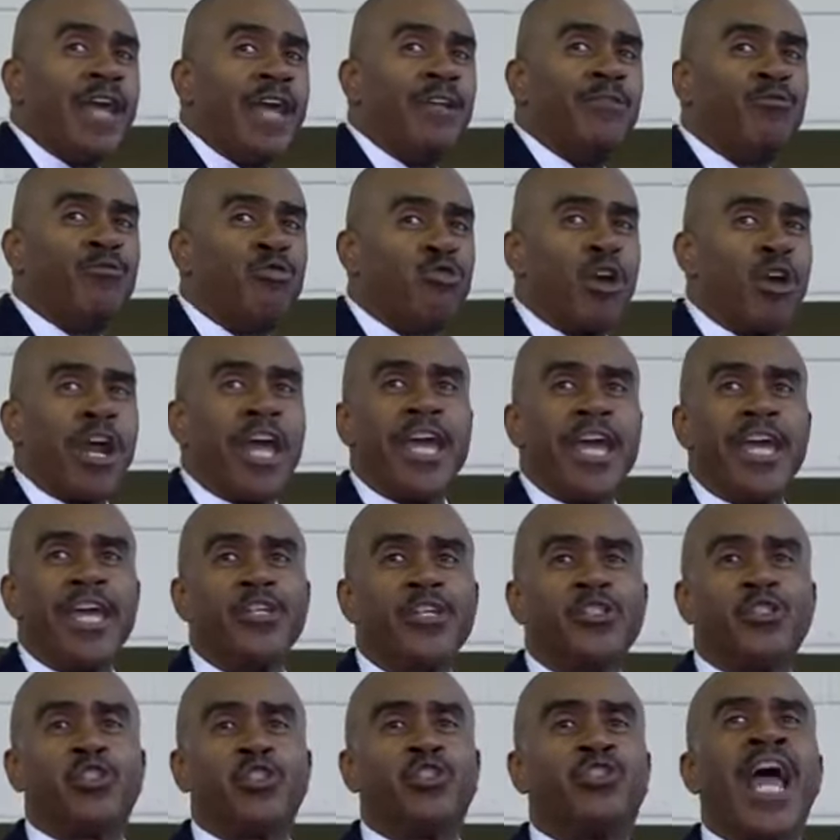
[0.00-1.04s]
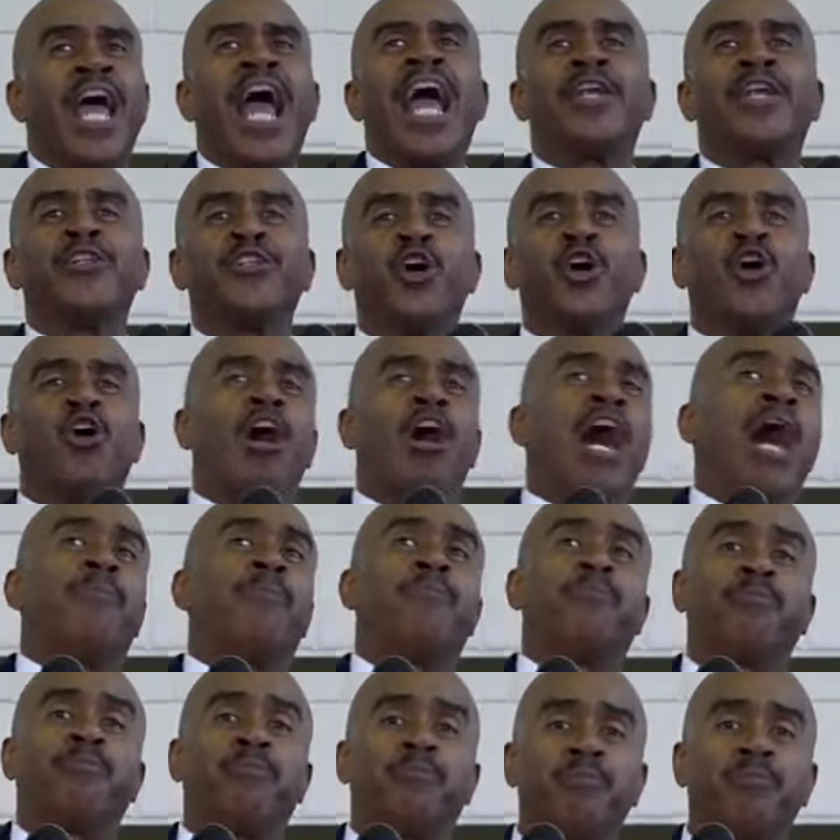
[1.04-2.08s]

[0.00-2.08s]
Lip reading: And raised Daniel up.